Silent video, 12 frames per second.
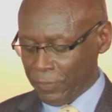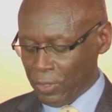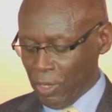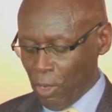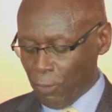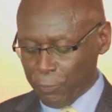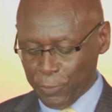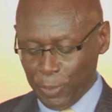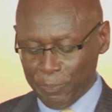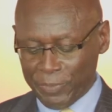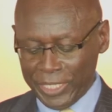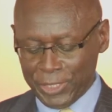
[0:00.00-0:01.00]
or
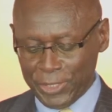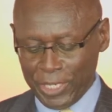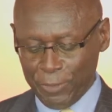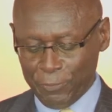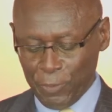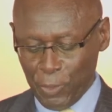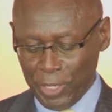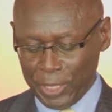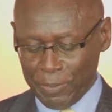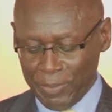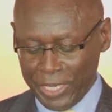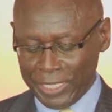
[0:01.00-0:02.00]
from this day
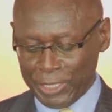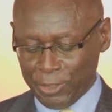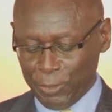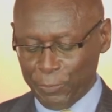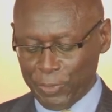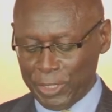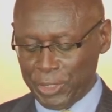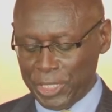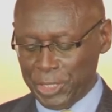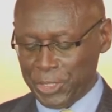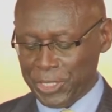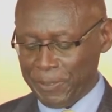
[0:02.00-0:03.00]
forward marriage
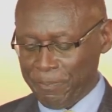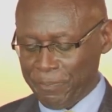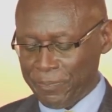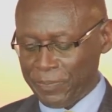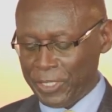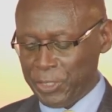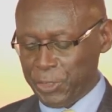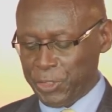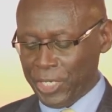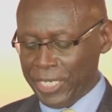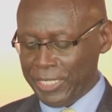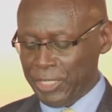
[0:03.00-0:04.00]
conferences,
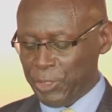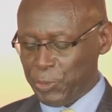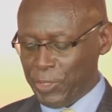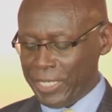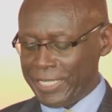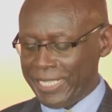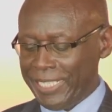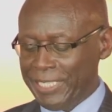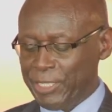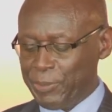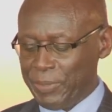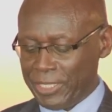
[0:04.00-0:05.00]
Journey Toward
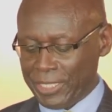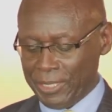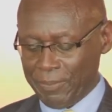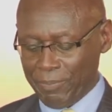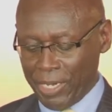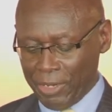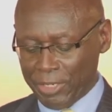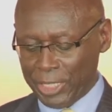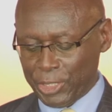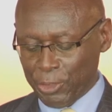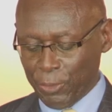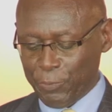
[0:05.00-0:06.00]
Intimacy
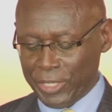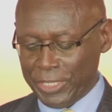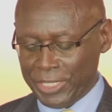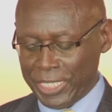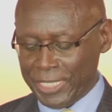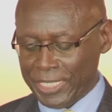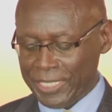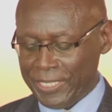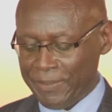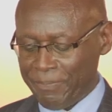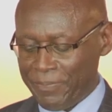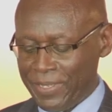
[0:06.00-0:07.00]
marriage conferences,
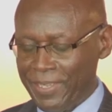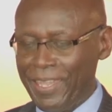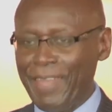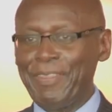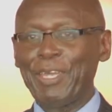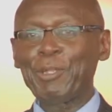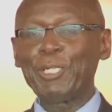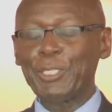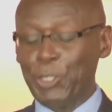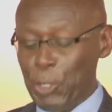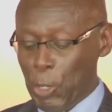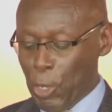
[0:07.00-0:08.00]
and they are
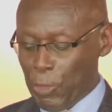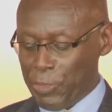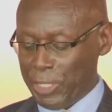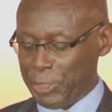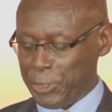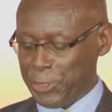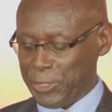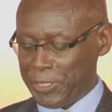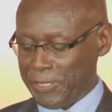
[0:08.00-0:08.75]
also authors